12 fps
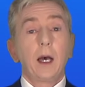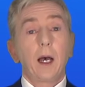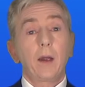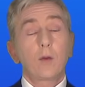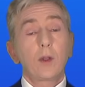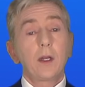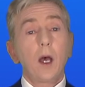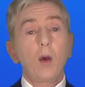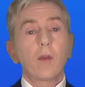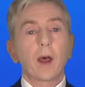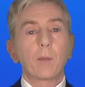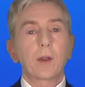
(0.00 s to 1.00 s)
And we
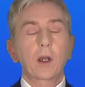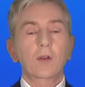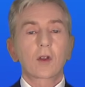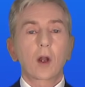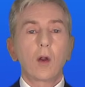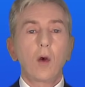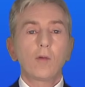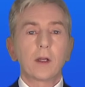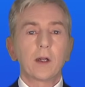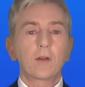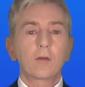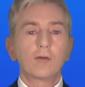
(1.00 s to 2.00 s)
know that because
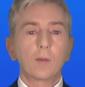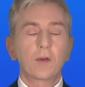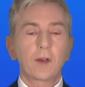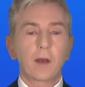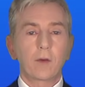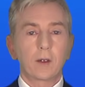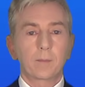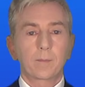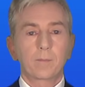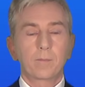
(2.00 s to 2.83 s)
chlorine is in group 7.